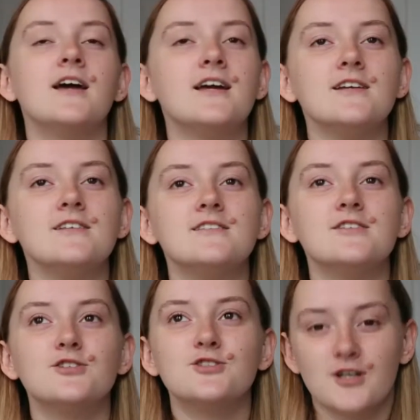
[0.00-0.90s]
is
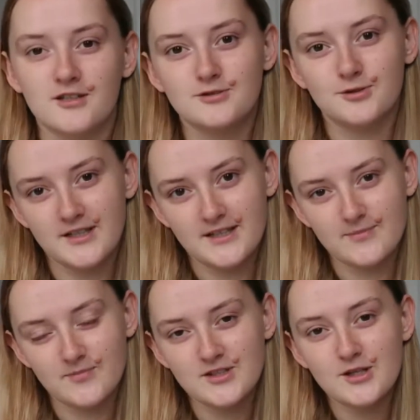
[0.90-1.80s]
just not in it.
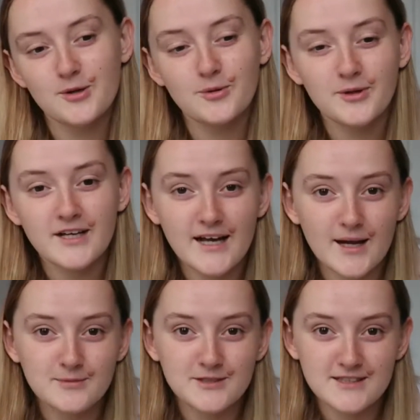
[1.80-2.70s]
So when it
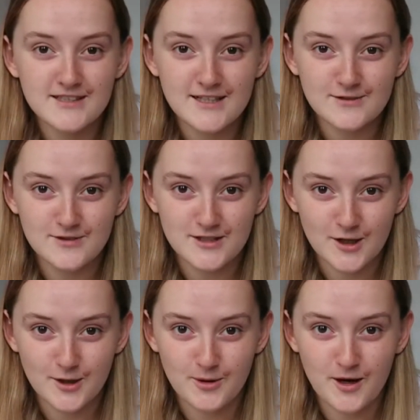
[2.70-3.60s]
came to today's
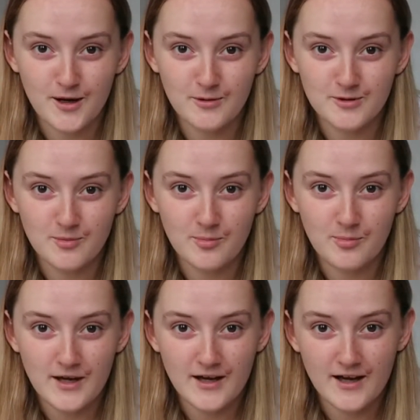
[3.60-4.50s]
video, I was a
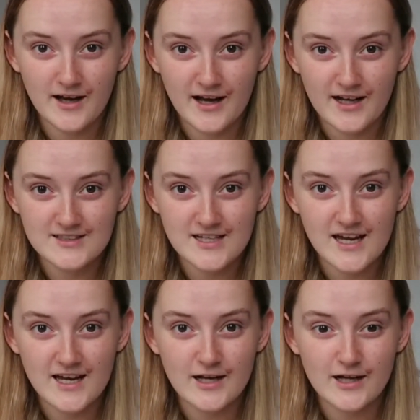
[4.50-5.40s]
bit at
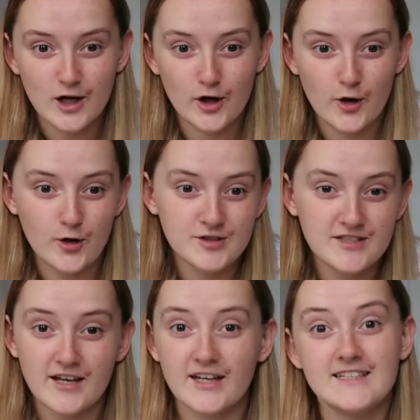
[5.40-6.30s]
a
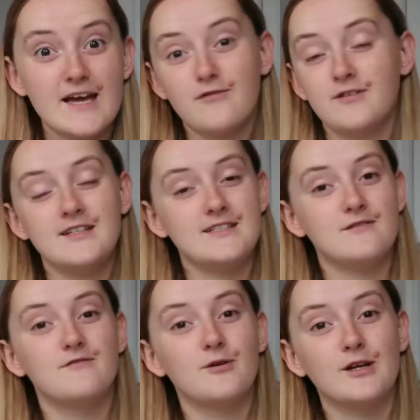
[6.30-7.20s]
loss, and I definitely
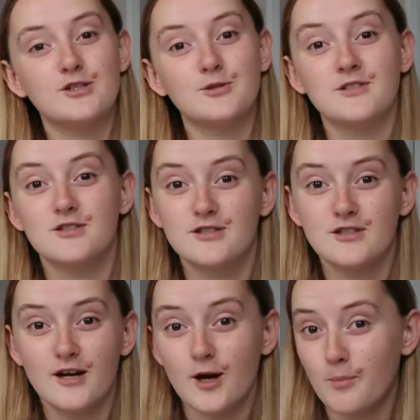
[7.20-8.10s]
didn't feel like doing just
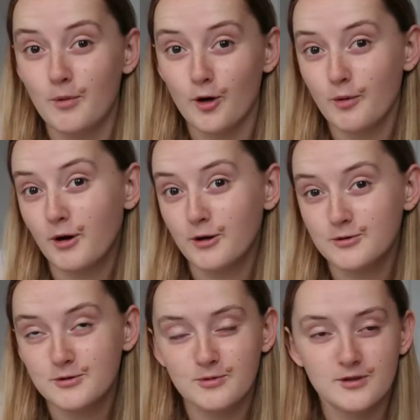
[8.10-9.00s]
like a blog
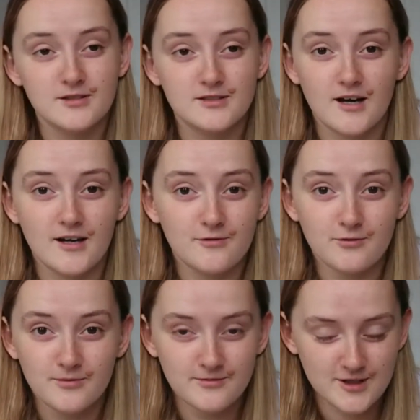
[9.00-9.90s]
post because I
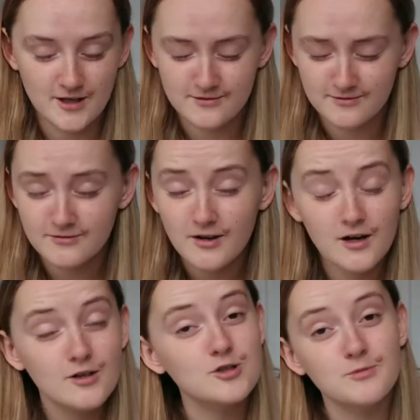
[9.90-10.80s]
have done
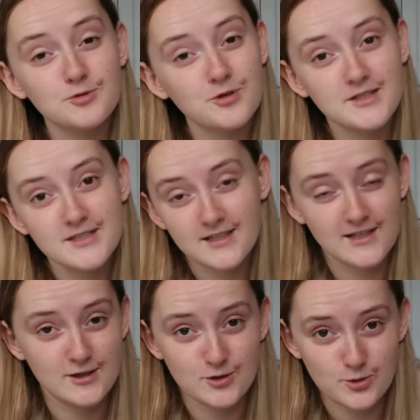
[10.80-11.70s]
far too much writing
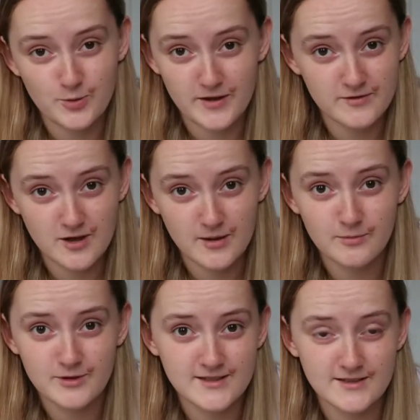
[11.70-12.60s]
in a short amount of
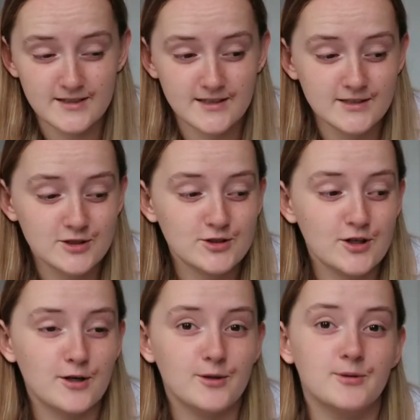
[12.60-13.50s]
time recently.
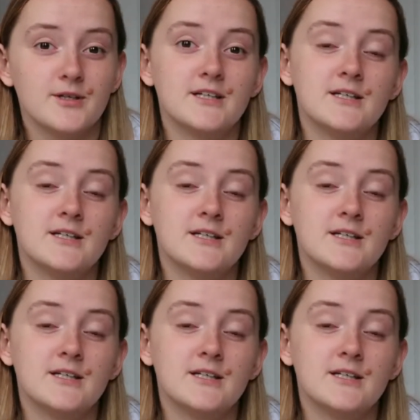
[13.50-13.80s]
So